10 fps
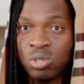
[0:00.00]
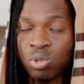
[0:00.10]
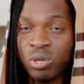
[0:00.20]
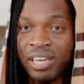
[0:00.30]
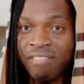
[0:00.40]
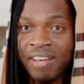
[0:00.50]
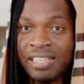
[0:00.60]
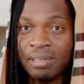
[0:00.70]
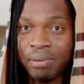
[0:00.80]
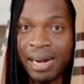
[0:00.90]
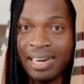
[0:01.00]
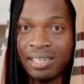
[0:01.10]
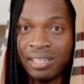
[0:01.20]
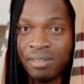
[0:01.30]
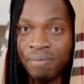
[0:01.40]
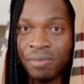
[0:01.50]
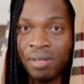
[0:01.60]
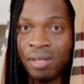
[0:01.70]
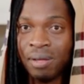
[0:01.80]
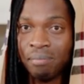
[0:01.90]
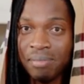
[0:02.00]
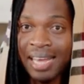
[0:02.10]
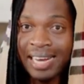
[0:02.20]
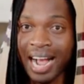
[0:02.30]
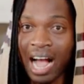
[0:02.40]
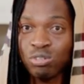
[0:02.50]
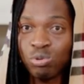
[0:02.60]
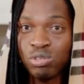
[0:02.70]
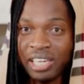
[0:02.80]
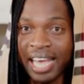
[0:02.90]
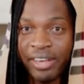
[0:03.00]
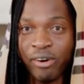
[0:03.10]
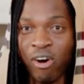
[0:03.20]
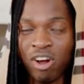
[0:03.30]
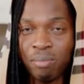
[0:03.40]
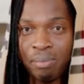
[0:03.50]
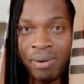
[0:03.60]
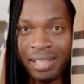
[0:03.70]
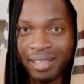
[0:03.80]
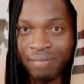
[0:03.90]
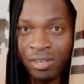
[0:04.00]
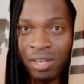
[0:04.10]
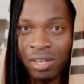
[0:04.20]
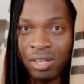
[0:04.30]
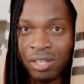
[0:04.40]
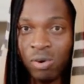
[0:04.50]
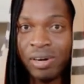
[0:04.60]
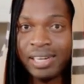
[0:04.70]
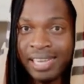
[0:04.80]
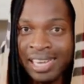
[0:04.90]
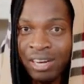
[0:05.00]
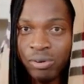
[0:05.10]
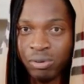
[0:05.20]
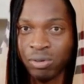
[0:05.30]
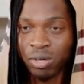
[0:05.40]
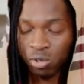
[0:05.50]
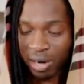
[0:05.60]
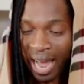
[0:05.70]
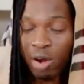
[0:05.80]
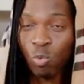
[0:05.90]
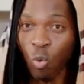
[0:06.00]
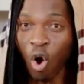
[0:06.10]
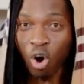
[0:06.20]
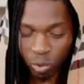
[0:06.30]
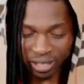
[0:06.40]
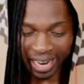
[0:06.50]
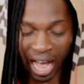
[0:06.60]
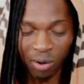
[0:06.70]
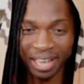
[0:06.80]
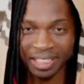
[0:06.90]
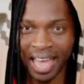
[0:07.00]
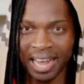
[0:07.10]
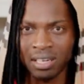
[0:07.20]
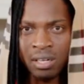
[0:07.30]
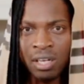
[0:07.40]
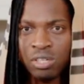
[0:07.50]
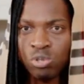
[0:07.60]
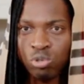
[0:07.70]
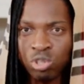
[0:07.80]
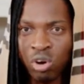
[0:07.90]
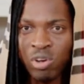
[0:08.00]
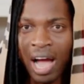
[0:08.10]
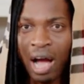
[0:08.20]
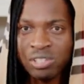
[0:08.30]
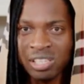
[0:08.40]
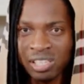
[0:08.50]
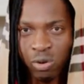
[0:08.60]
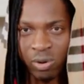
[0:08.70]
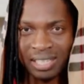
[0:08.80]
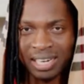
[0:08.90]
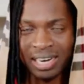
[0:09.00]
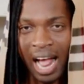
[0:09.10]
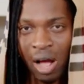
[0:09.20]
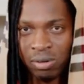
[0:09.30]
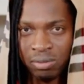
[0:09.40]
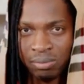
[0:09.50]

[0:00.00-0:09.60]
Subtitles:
to give as a bride. Many cows will take you on, my brother. They'll kill you. You can't walk with a cow like that. It's to show you how sick was that cow.